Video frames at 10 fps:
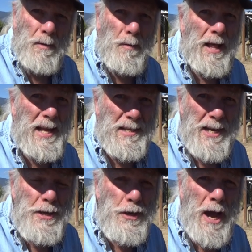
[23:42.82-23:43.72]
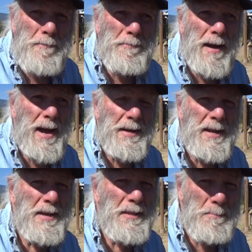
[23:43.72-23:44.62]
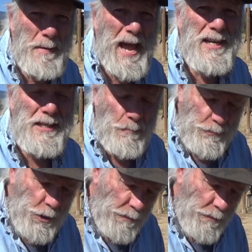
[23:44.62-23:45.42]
Well, I did not find the patch that was